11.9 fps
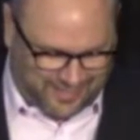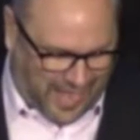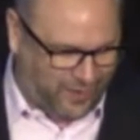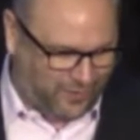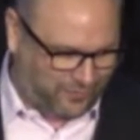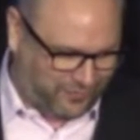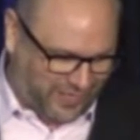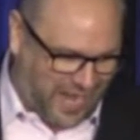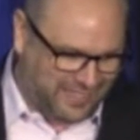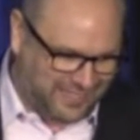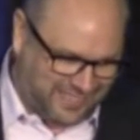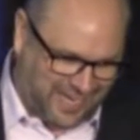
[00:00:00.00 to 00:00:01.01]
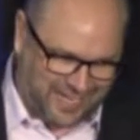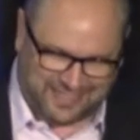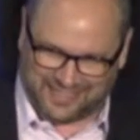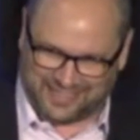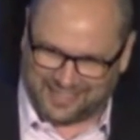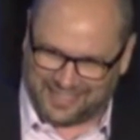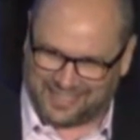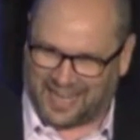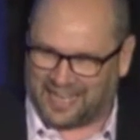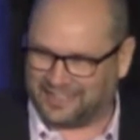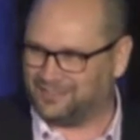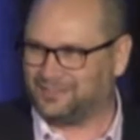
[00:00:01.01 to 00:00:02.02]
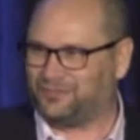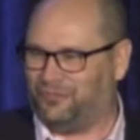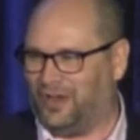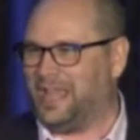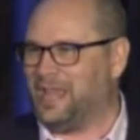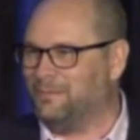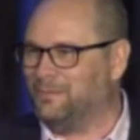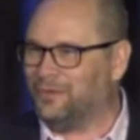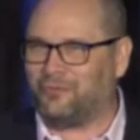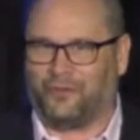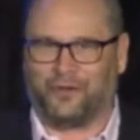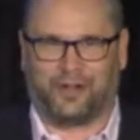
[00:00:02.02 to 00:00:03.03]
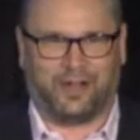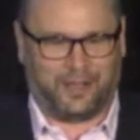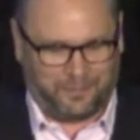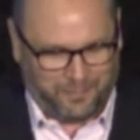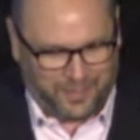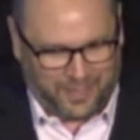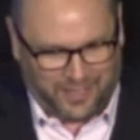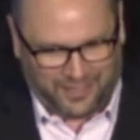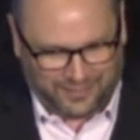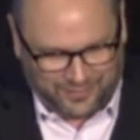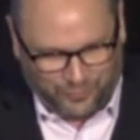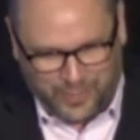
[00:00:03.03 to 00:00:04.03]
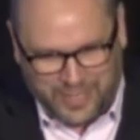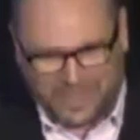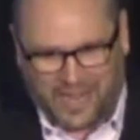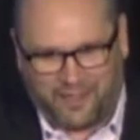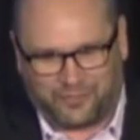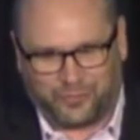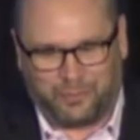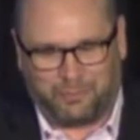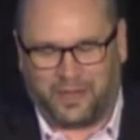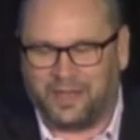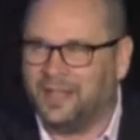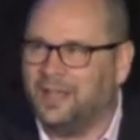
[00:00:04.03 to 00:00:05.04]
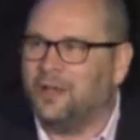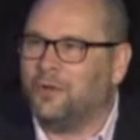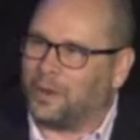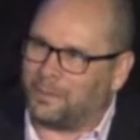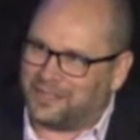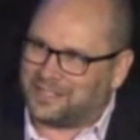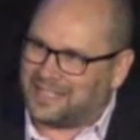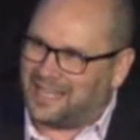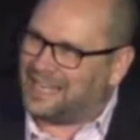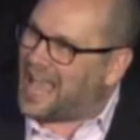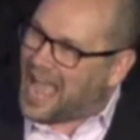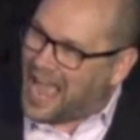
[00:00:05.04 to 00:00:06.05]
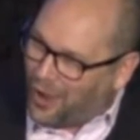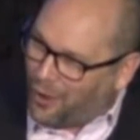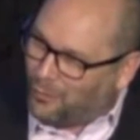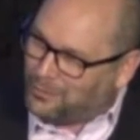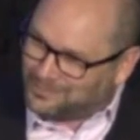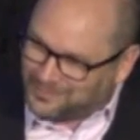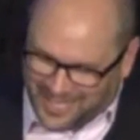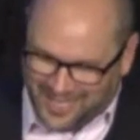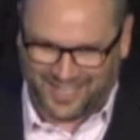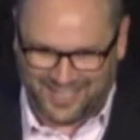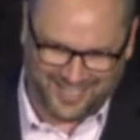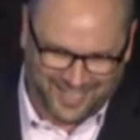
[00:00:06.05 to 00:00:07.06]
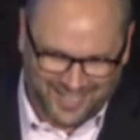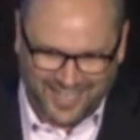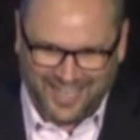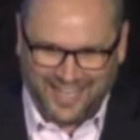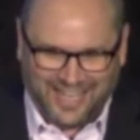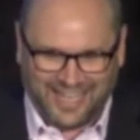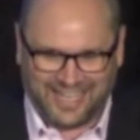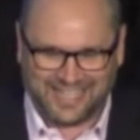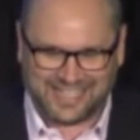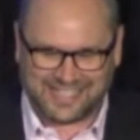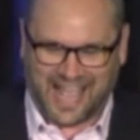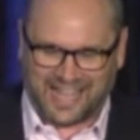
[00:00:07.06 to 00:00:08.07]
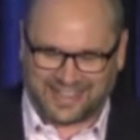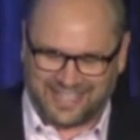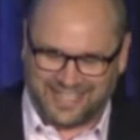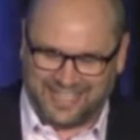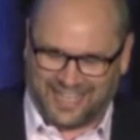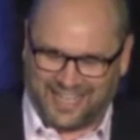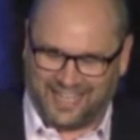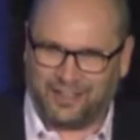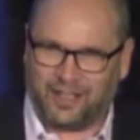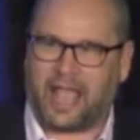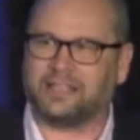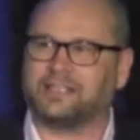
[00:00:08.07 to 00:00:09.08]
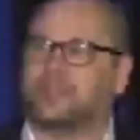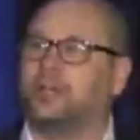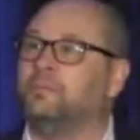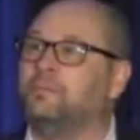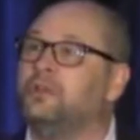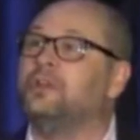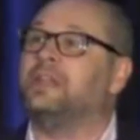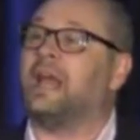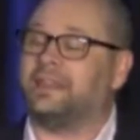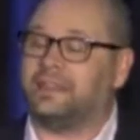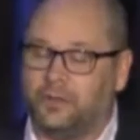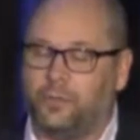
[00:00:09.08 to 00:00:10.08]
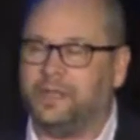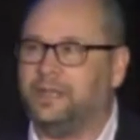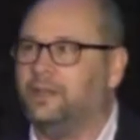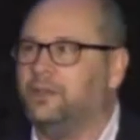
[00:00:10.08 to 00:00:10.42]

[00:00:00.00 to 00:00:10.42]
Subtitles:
out of context and got flamed for a week after it. But what I'm going to say now is that as a community, I think we need